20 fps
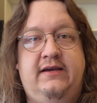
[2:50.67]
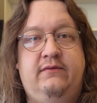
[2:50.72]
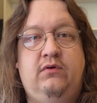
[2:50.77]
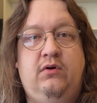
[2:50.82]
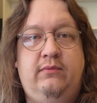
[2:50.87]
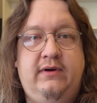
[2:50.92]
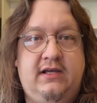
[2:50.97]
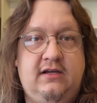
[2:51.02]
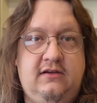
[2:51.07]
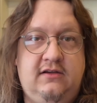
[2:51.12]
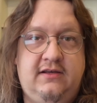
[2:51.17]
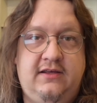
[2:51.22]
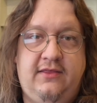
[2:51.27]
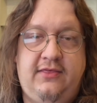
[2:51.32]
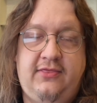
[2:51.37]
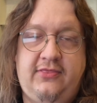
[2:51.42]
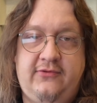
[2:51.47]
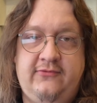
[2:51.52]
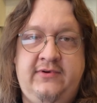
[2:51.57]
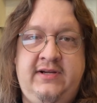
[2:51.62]
Well, we're going to look at
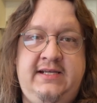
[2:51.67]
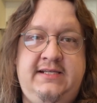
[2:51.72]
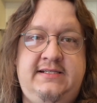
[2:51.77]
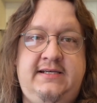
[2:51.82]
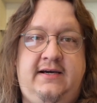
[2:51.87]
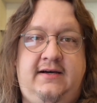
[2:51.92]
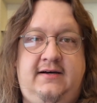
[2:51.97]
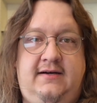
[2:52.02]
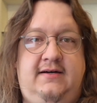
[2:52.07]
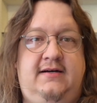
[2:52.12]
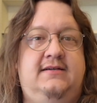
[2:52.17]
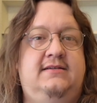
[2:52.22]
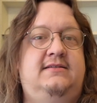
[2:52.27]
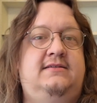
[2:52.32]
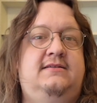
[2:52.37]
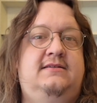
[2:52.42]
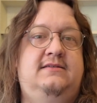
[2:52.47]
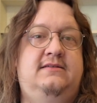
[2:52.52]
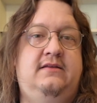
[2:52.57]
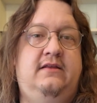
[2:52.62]
three
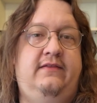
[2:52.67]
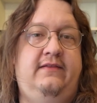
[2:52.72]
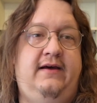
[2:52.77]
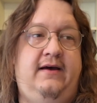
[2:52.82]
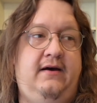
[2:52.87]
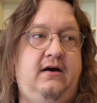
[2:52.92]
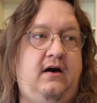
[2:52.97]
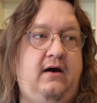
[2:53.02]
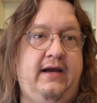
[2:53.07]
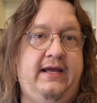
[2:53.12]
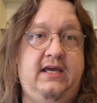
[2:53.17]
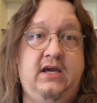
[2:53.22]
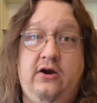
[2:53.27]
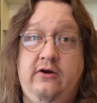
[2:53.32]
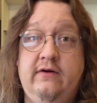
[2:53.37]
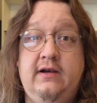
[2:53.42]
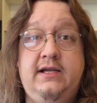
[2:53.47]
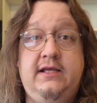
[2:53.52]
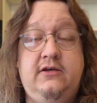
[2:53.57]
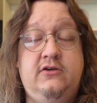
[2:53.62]
tasks that I
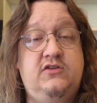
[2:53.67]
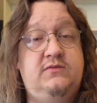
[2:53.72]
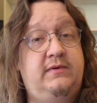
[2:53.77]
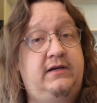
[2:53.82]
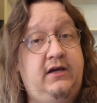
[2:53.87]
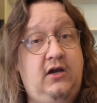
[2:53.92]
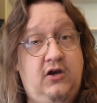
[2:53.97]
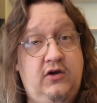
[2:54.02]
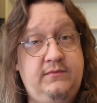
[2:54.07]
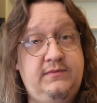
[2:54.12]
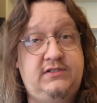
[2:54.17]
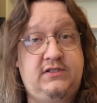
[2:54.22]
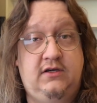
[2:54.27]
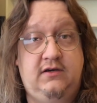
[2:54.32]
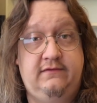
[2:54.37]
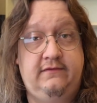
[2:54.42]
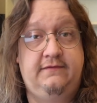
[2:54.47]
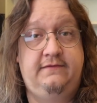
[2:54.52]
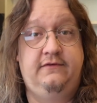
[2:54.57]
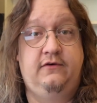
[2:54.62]
currently use my home
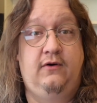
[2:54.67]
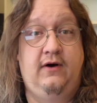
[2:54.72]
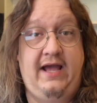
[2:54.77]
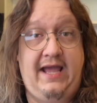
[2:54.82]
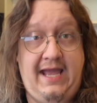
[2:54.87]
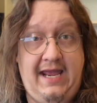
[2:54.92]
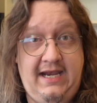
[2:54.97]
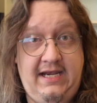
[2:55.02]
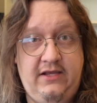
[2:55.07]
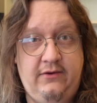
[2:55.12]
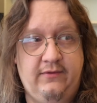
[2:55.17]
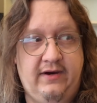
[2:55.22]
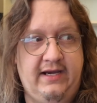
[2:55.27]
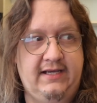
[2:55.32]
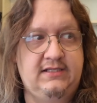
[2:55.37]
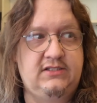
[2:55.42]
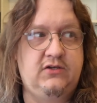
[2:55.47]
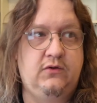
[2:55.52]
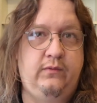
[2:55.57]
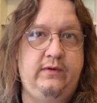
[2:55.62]
server for anyway,
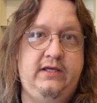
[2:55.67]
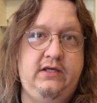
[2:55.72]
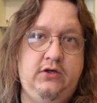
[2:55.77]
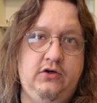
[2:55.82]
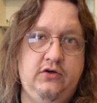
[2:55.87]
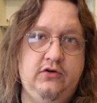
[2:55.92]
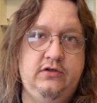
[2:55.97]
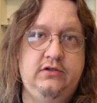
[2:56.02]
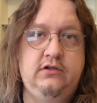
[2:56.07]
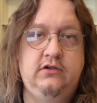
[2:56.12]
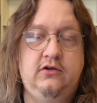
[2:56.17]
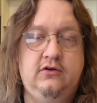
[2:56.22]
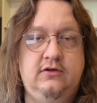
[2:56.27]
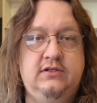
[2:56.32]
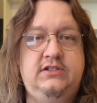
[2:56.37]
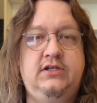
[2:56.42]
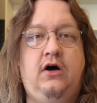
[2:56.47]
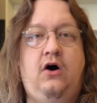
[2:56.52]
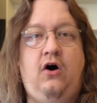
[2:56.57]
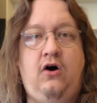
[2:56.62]
so we could look
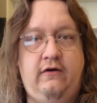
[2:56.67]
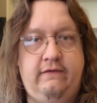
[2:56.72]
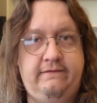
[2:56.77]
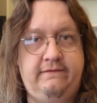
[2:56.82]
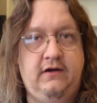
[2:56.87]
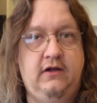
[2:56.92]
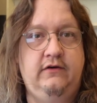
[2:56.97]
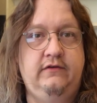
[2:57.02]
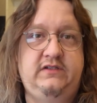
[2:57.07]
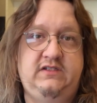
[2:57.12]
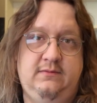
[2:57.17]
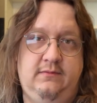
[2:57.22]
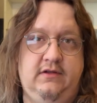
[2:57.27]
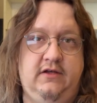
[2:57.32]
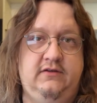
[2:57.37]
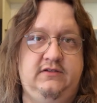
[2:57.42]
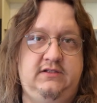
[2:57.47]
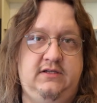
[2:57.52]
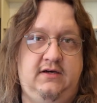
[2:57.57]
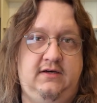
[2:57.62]
to offload some of
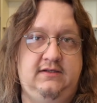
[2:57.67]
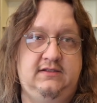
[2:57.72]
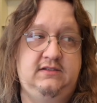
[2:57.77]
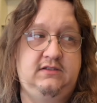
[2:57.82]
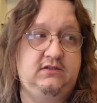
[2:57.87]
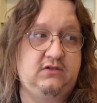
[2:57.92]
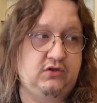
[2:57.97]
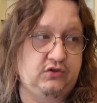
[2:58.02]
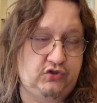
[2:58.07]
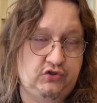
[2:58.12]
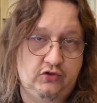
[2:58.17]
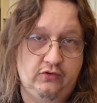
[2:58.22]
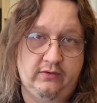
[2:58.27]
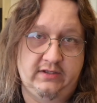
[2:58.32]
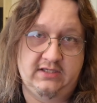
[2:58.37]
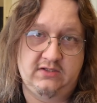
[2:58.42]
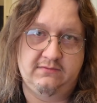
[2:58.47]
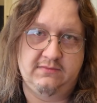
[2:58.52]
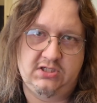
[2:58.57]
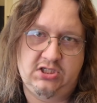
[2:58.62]
those tasks to
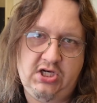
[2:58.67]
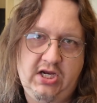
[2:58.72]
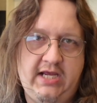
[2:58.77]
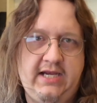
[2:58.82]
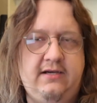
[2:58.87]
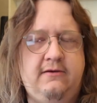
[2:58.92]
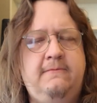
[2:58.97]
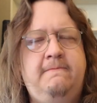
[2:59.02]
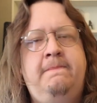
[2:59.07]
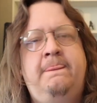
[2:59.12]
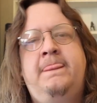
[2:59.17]
this machine.